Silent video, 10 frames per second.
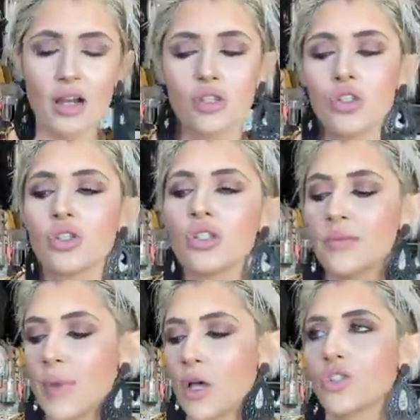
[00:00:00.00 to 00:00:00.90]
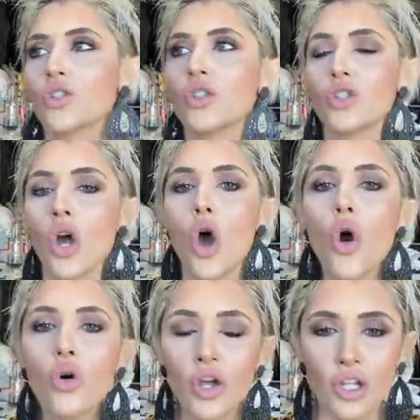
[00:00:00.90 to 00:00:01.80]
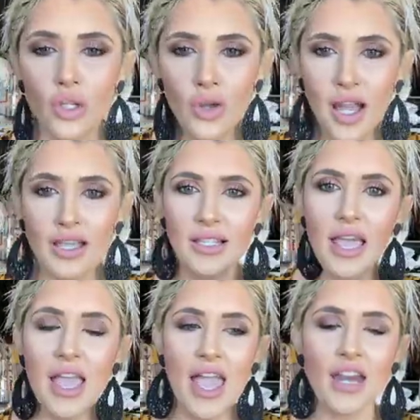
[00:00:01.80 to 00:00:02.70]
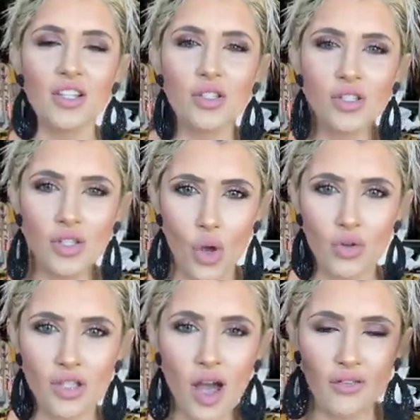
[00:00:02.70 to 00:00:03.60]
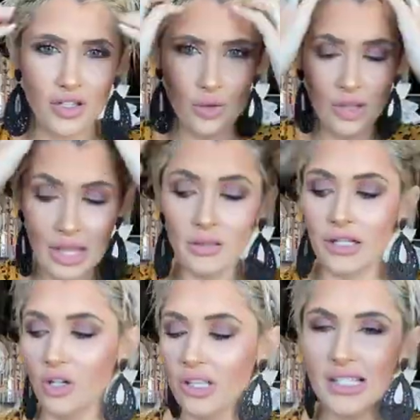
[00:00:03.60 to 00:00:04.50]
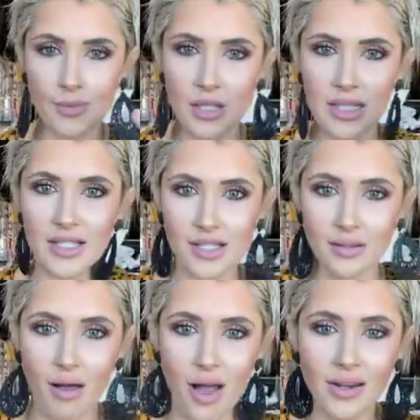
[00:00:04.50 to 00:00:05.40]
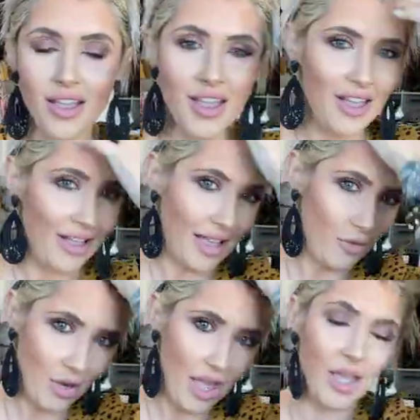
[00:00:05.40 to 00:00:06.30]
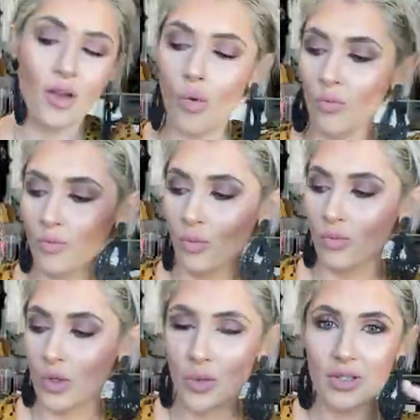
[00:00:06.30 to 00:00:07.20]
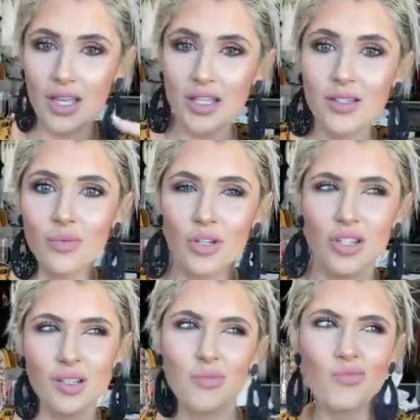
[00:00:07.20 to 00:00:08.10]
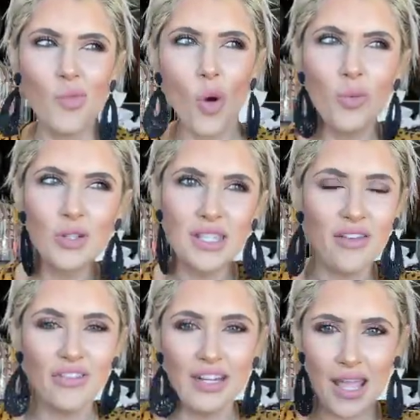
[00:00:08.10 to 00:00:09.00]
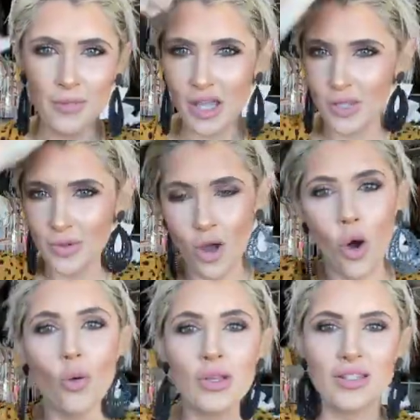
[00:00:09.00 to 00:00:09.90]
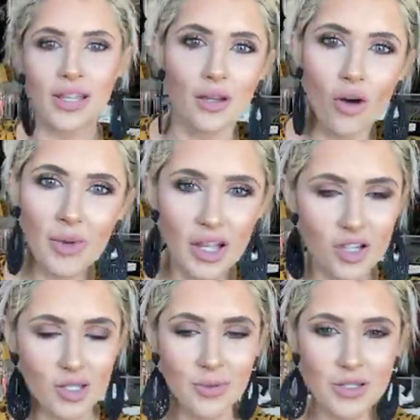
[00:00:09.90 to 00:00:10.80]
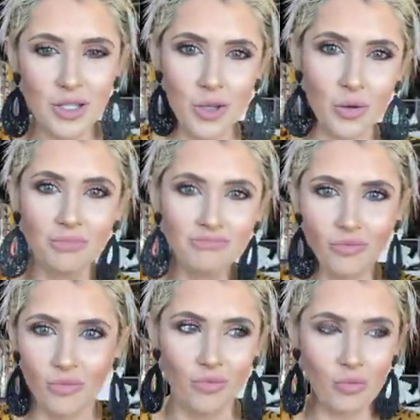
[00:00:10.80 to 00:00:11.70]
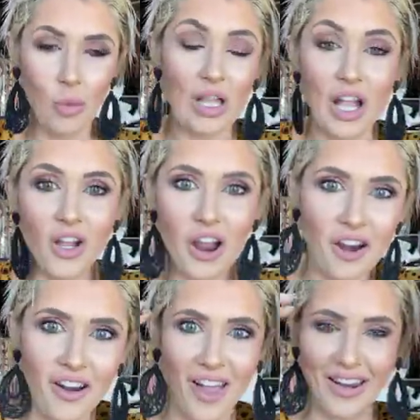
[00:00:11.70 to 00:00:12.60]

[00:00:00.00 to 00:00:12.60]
It smells so good, you guys, and it's so soft. You, it literally smells like a salon. Like when I use this, which is almost every day, my husband always like, oh my gosh, it smells like you when got your hair done.